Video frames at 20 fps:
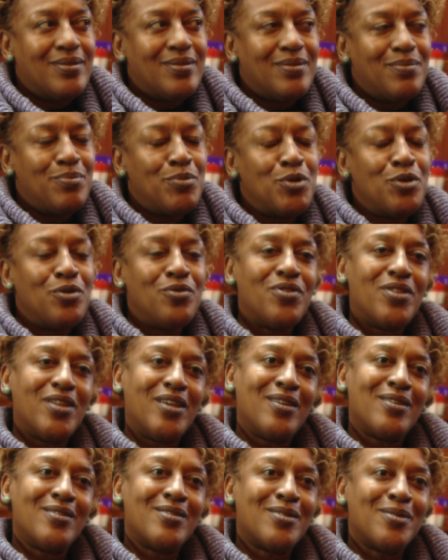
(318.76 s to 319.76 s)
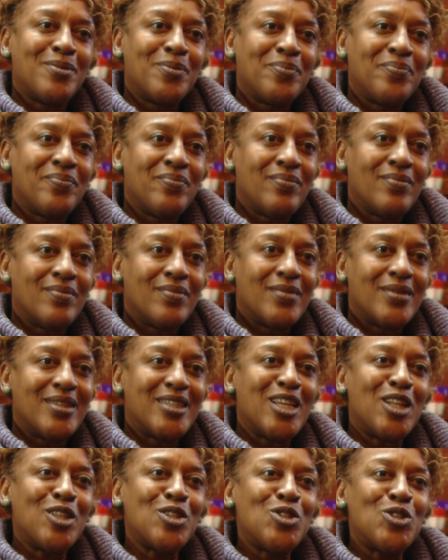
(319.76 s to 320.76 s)
move things,
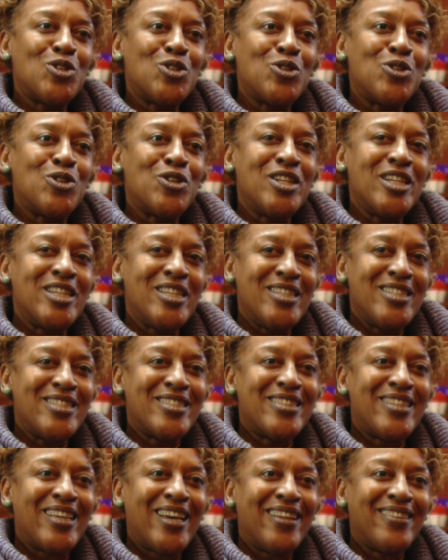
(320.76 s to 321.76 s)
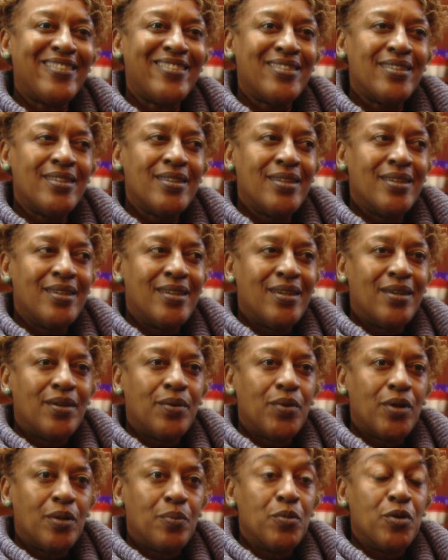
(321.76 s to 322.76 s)
tell stories that
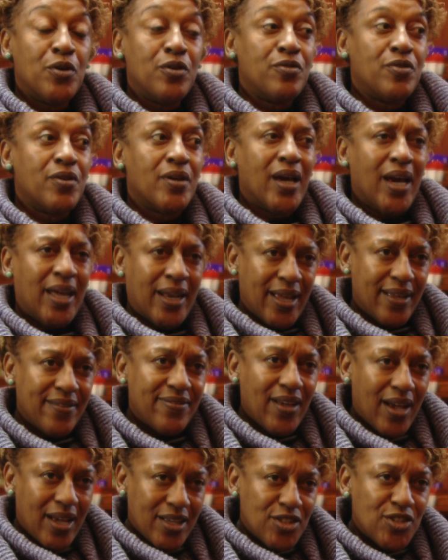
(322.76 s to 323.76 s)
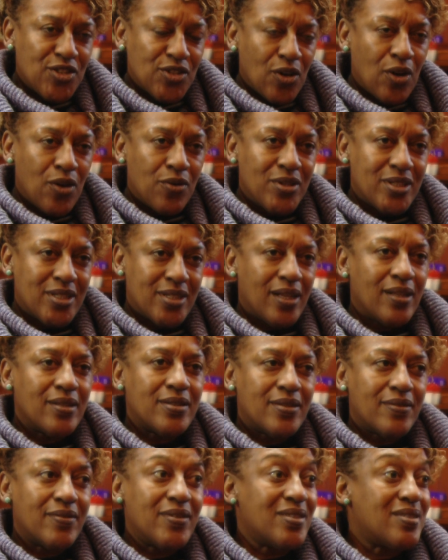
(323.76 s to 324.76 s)
will move you. And I saw
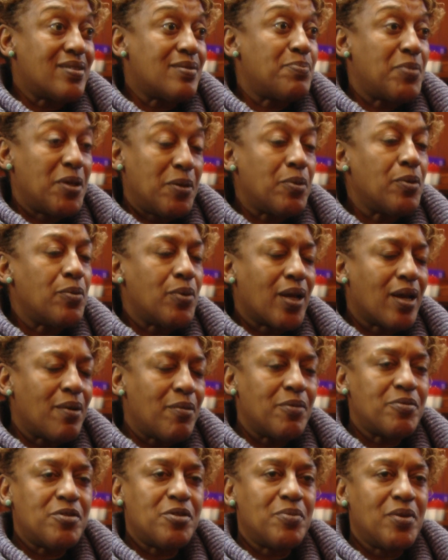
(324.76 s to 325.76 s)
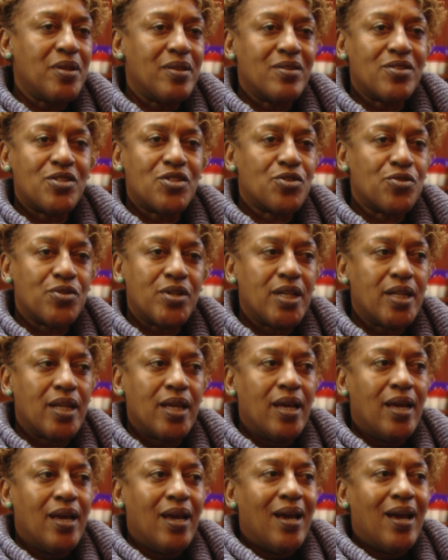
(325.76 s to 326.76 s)
results of this. People would come up to me in the street
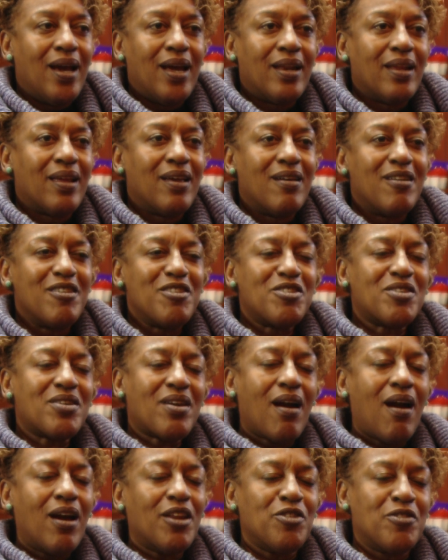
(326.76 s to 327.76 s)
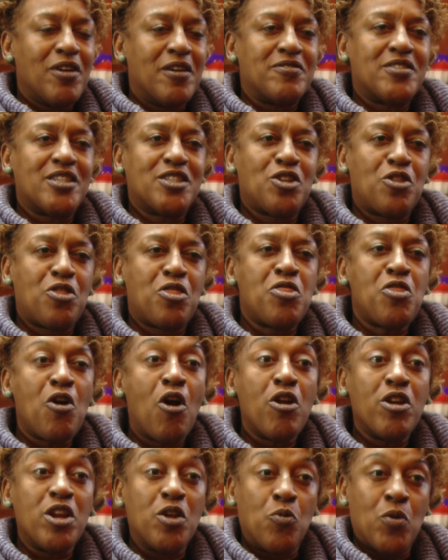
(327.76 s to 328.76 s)
and go, God, you had such
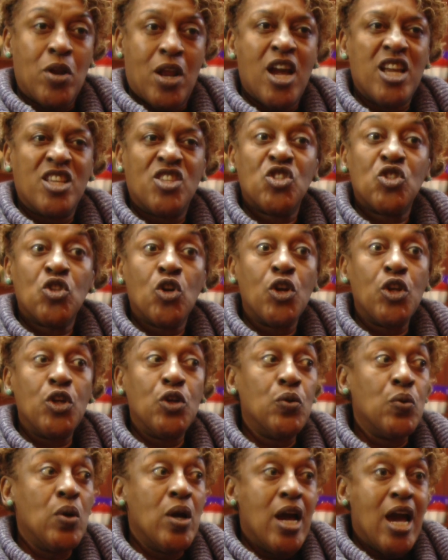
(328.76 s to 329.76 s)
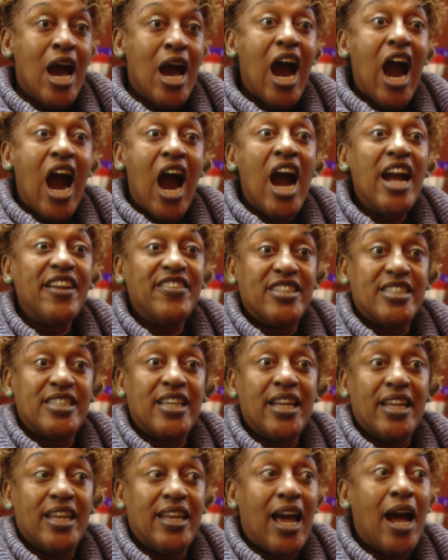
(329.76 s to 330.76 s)
authority. When I saw you, I
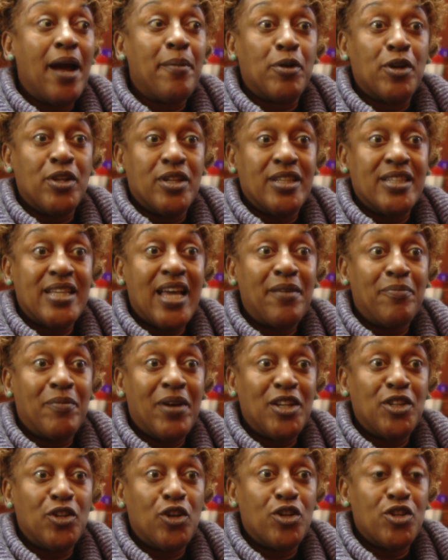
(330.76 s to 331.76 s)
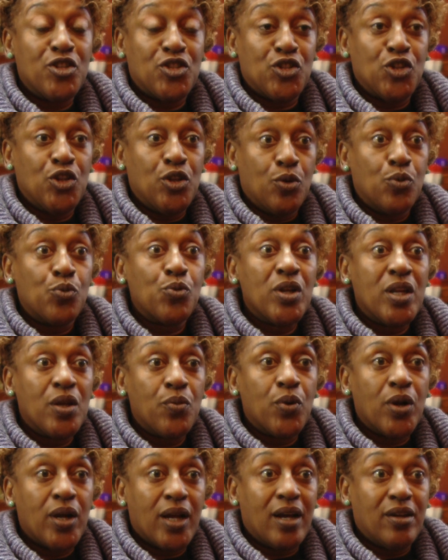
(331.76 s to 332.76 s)
decided I'm going to have my daughters, really
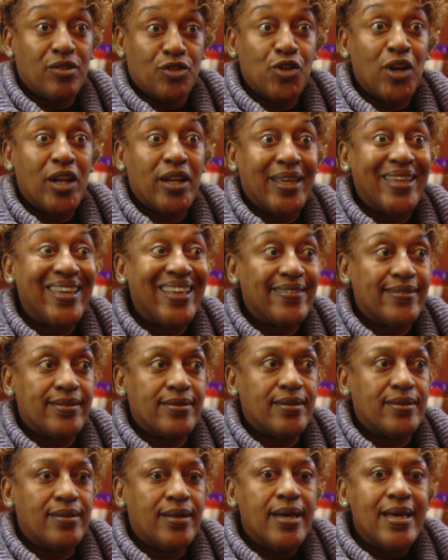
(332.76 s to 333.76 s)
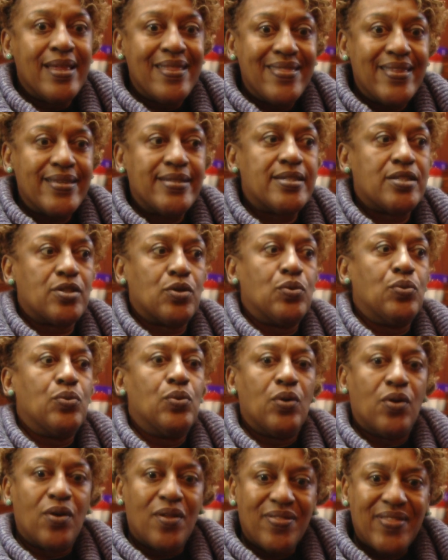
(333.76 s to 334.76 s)
work out, try to get to this
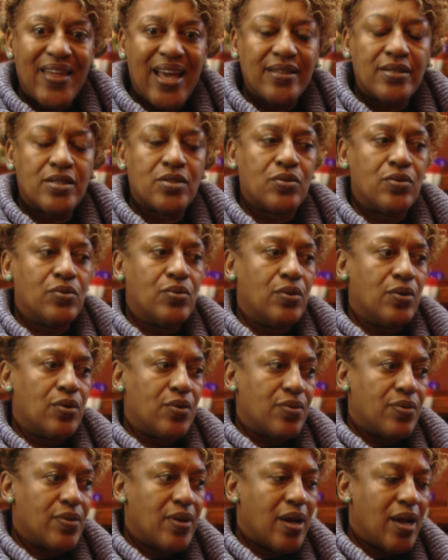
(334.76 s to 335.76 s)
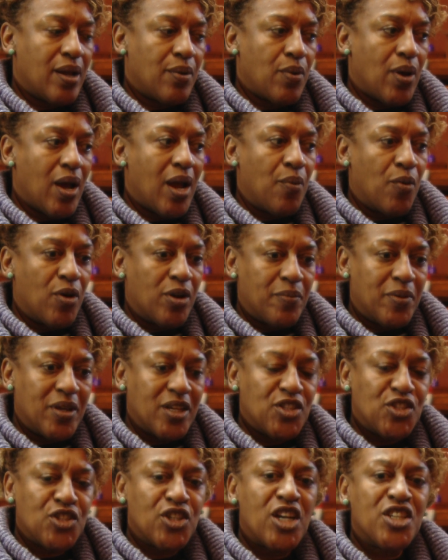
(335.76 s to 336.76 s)
school or that school, or I want to be a
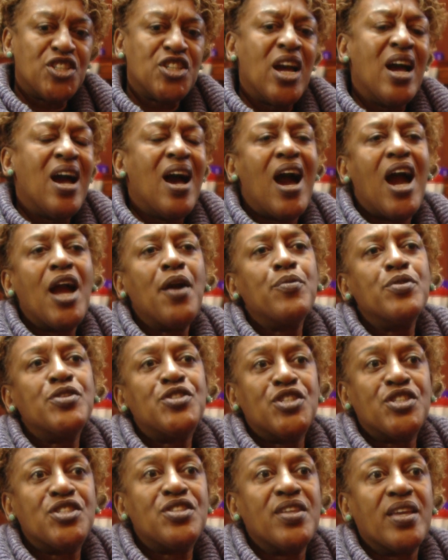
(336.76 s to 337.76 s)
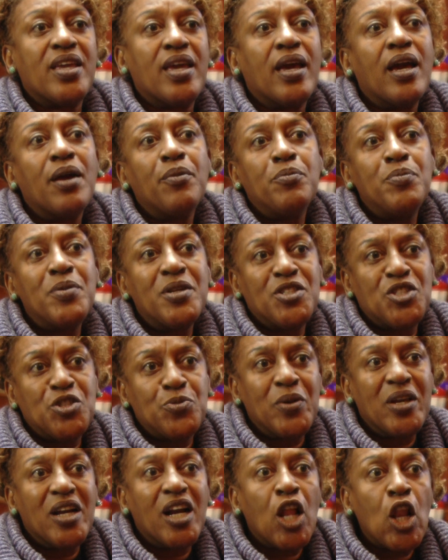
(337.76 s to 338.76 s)
judge. I was just thinking I would
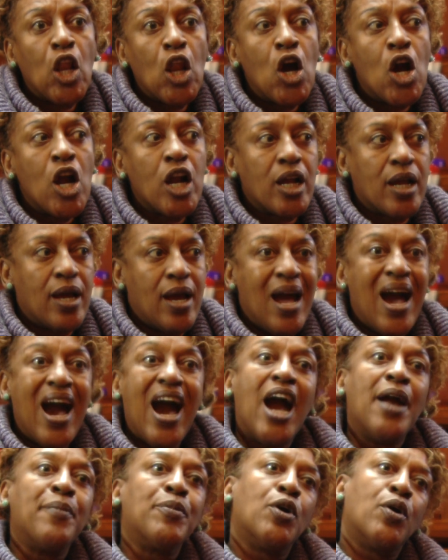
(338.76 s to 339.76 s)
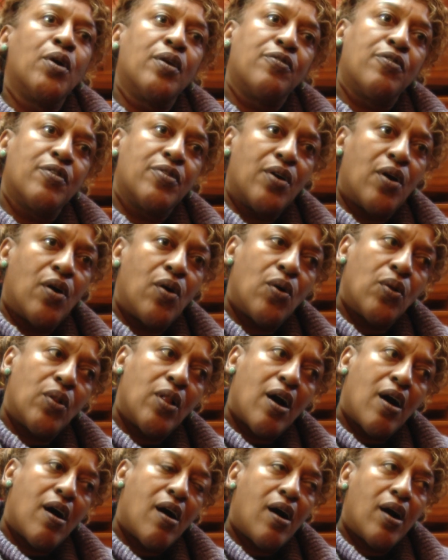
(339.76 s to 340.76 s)
be a clerk. I'm going for the whole
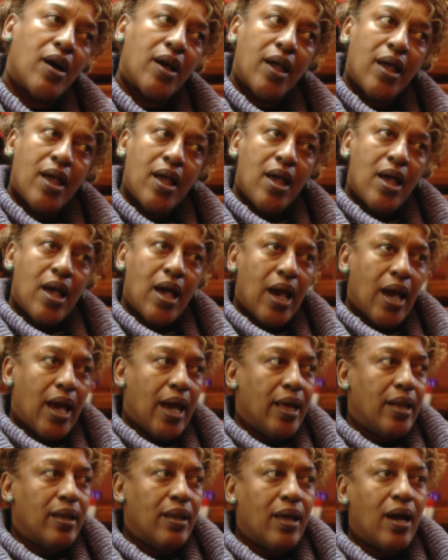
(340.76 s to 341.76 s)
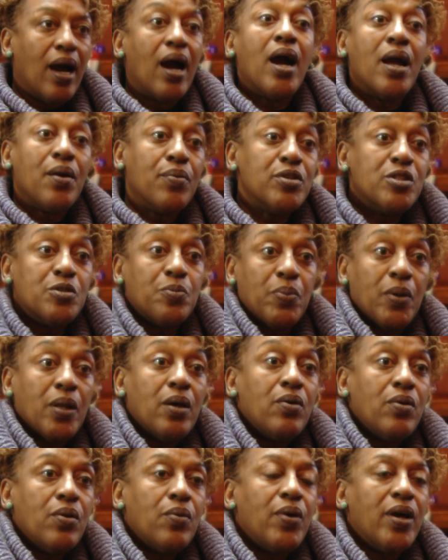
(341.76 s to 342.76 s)
hog. And I was
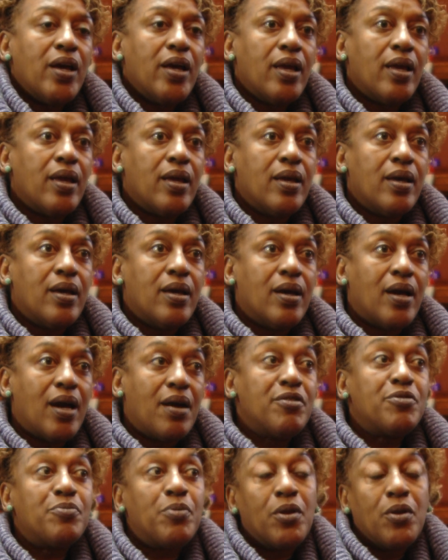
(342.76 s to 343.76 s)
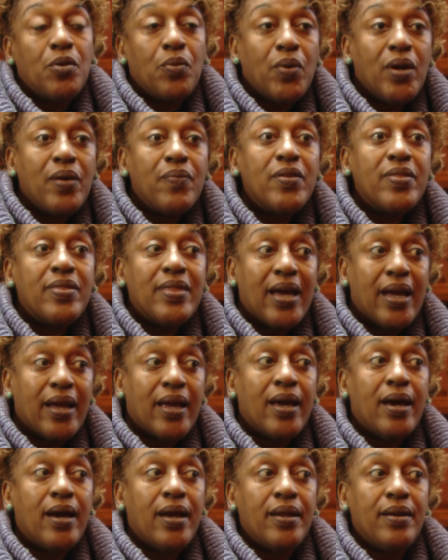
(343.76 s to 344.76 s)
blown away. I was blown away with that
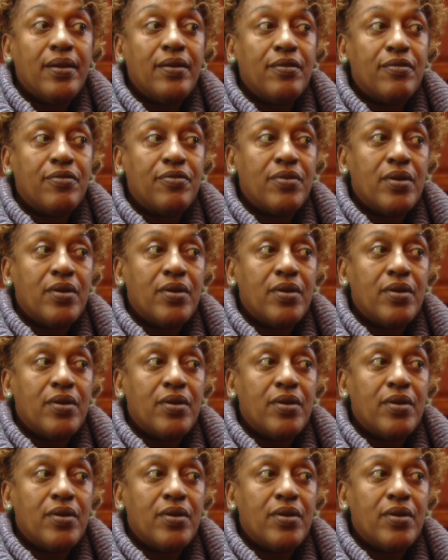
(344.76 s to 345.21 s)
kind of